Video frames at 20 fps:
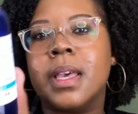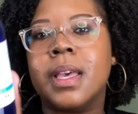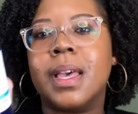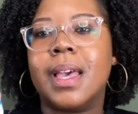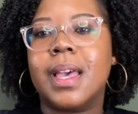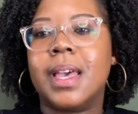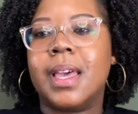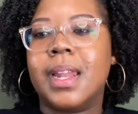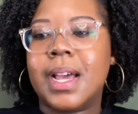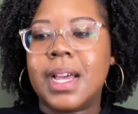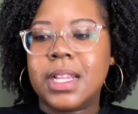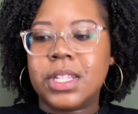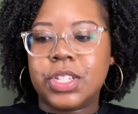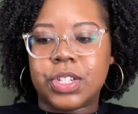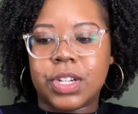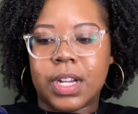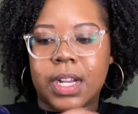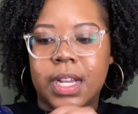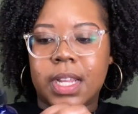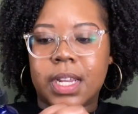And I
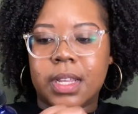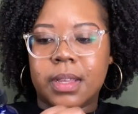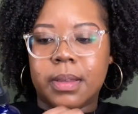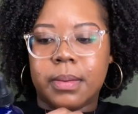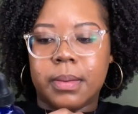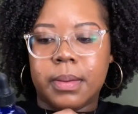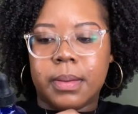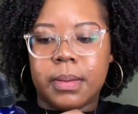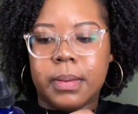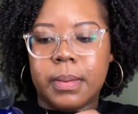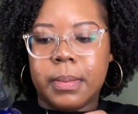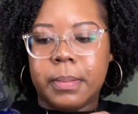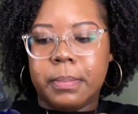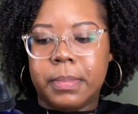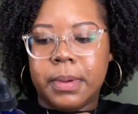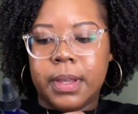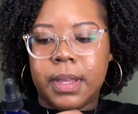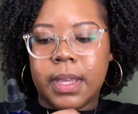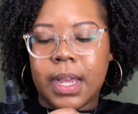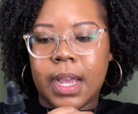tried it,
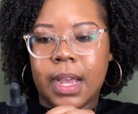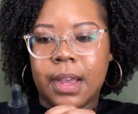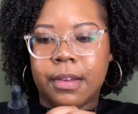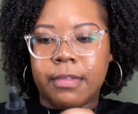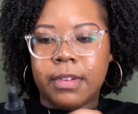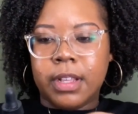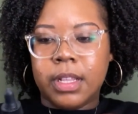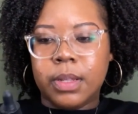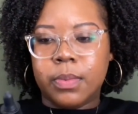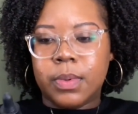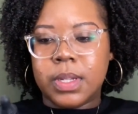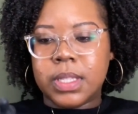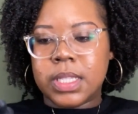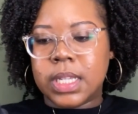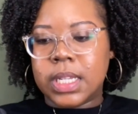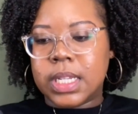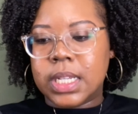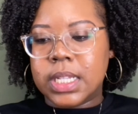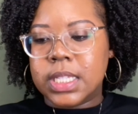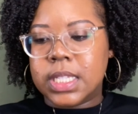but I really
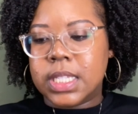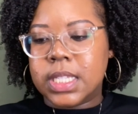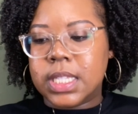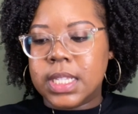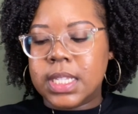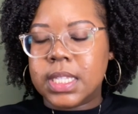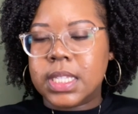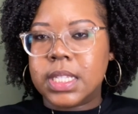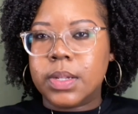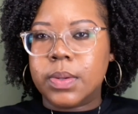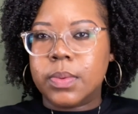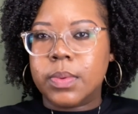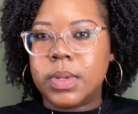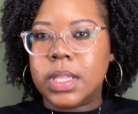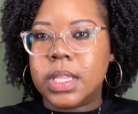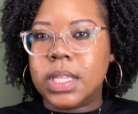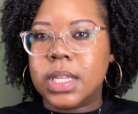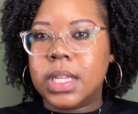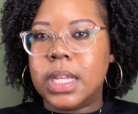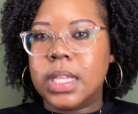wasn't consistent
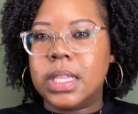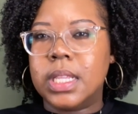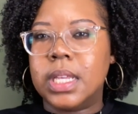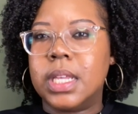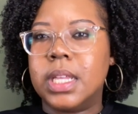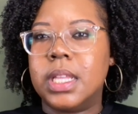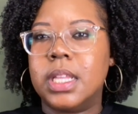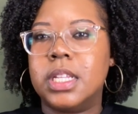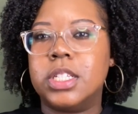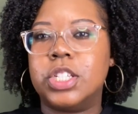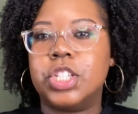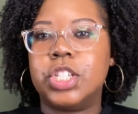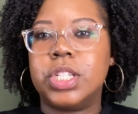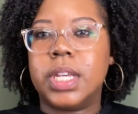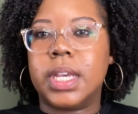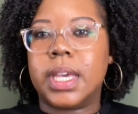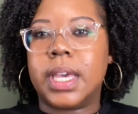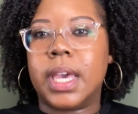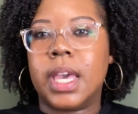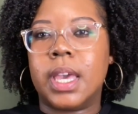with it. And then she
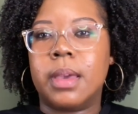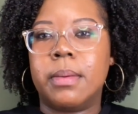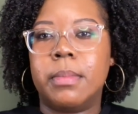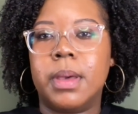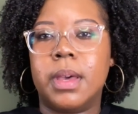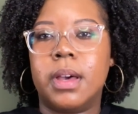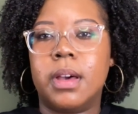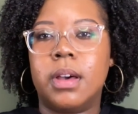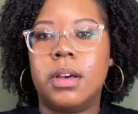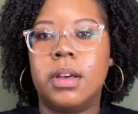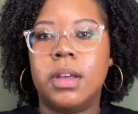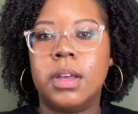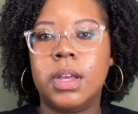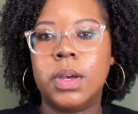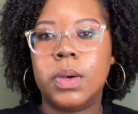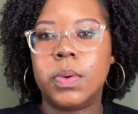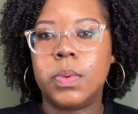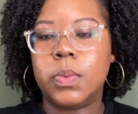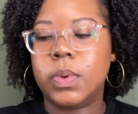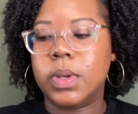had came out
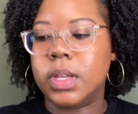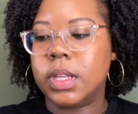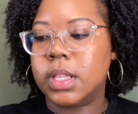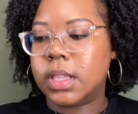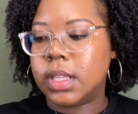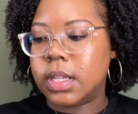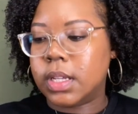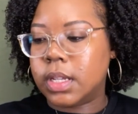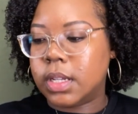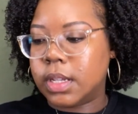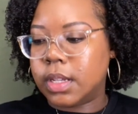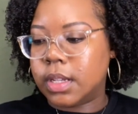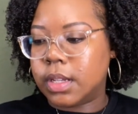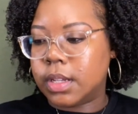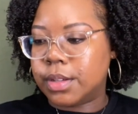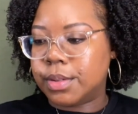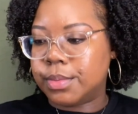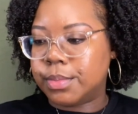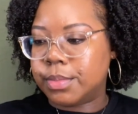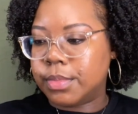with,
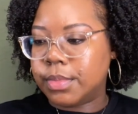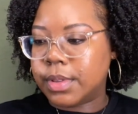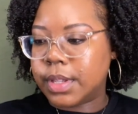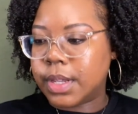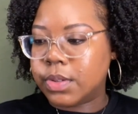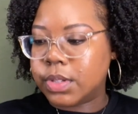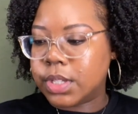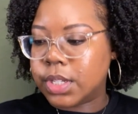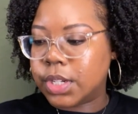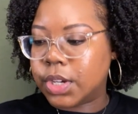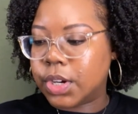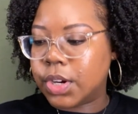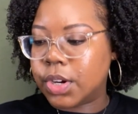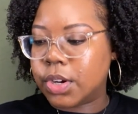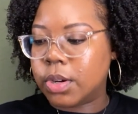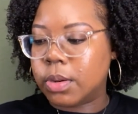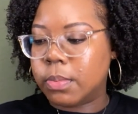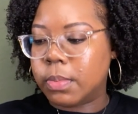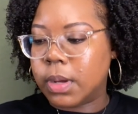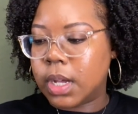it was in a
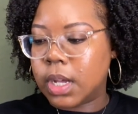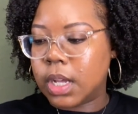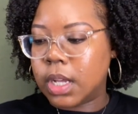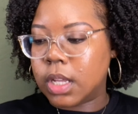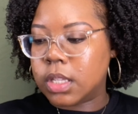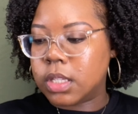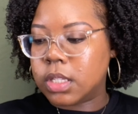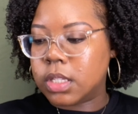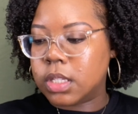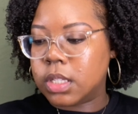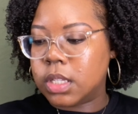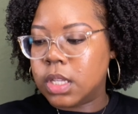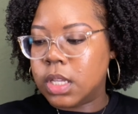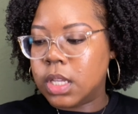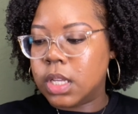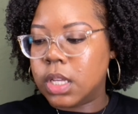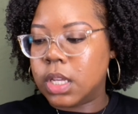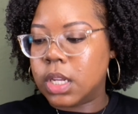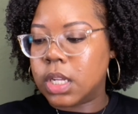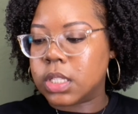curl box.
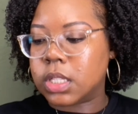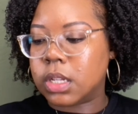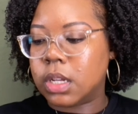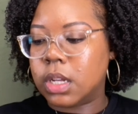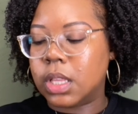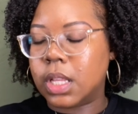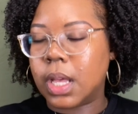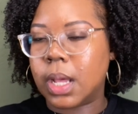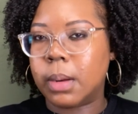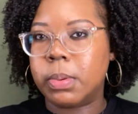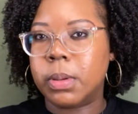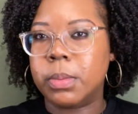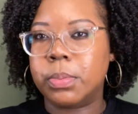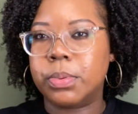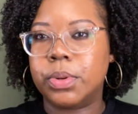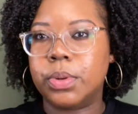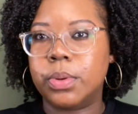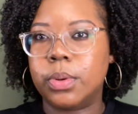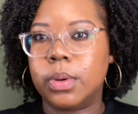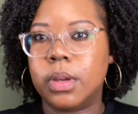And I saw a lot of people
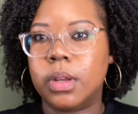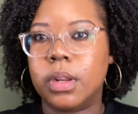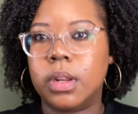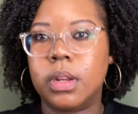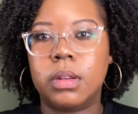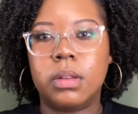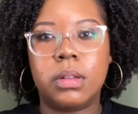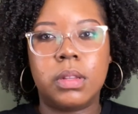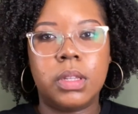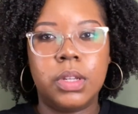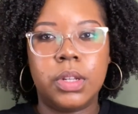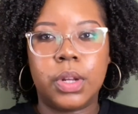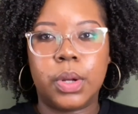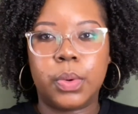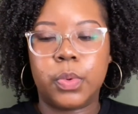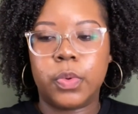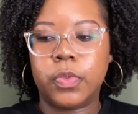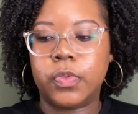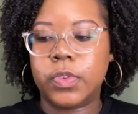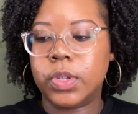doing,
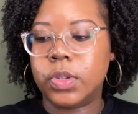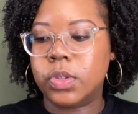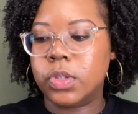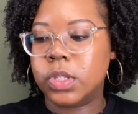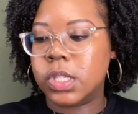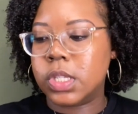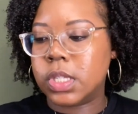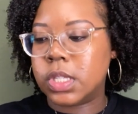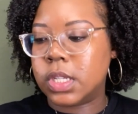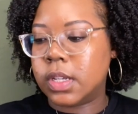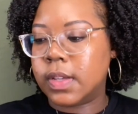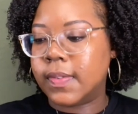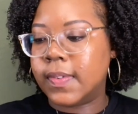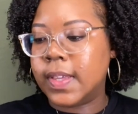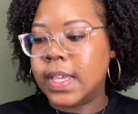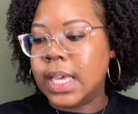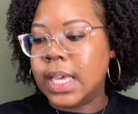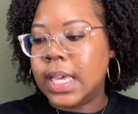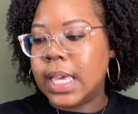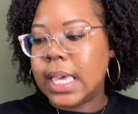reviews and stuff.
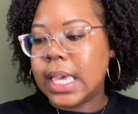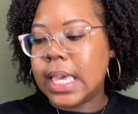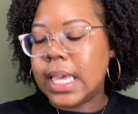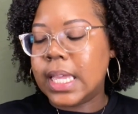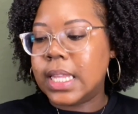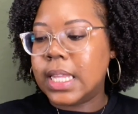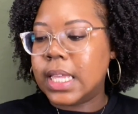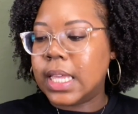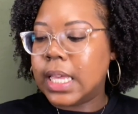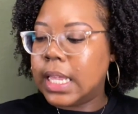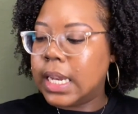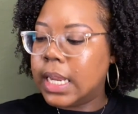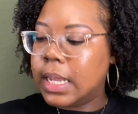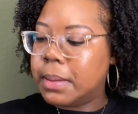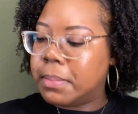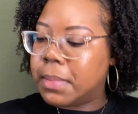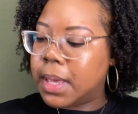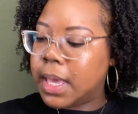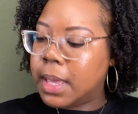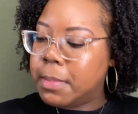And then it
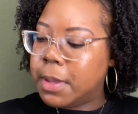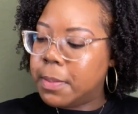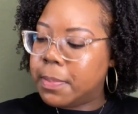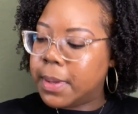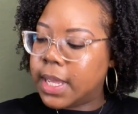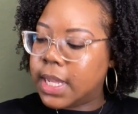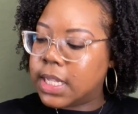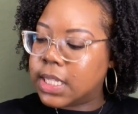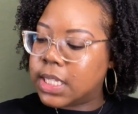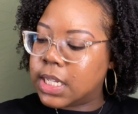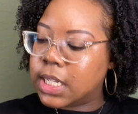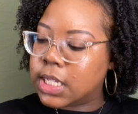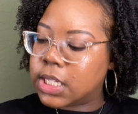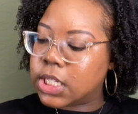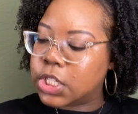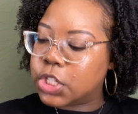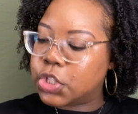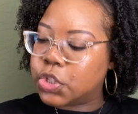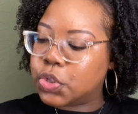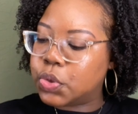made me pay
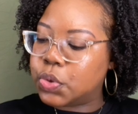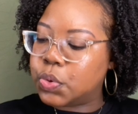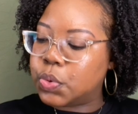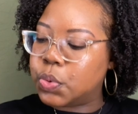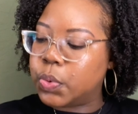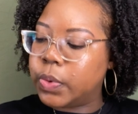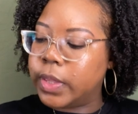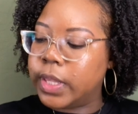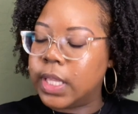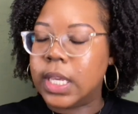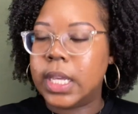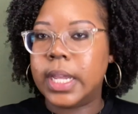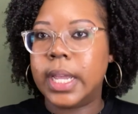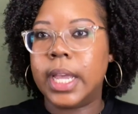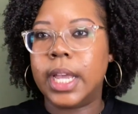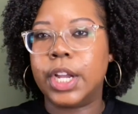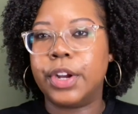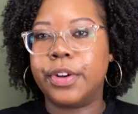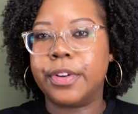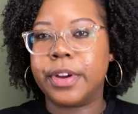attention to the
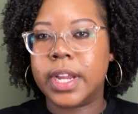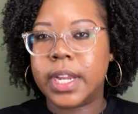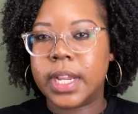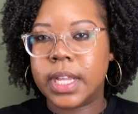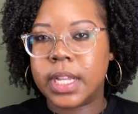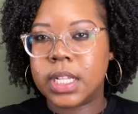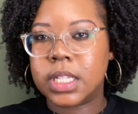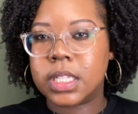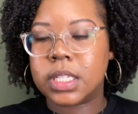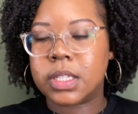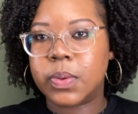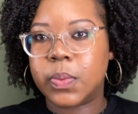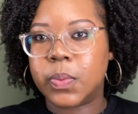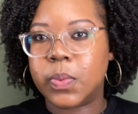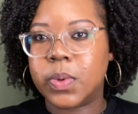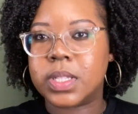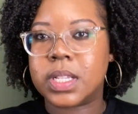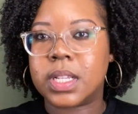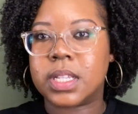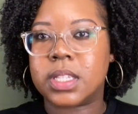ingredients
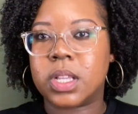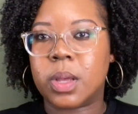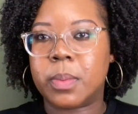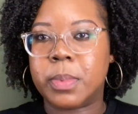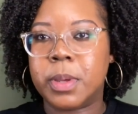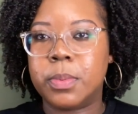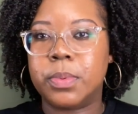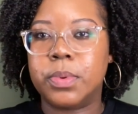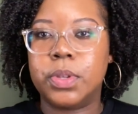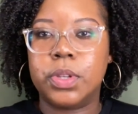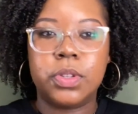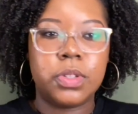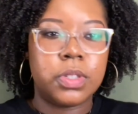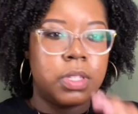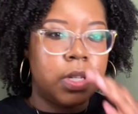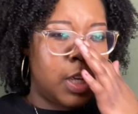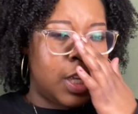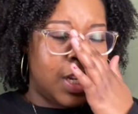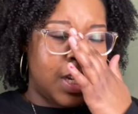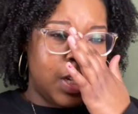once I saw people using
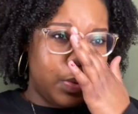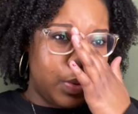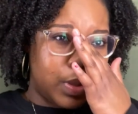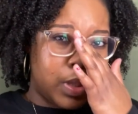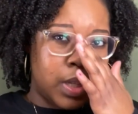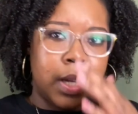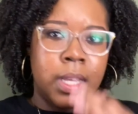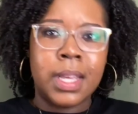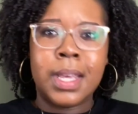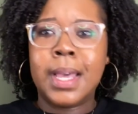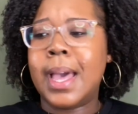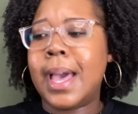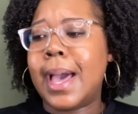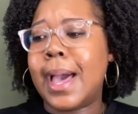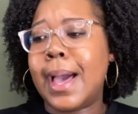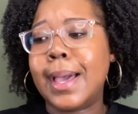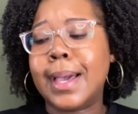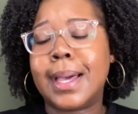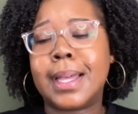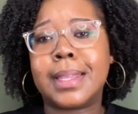it. And
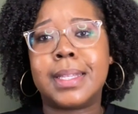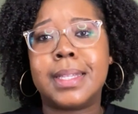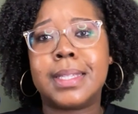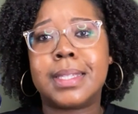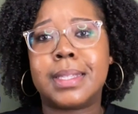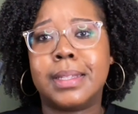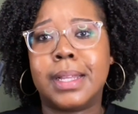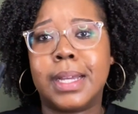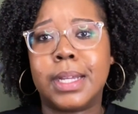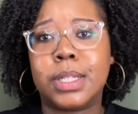I got this in like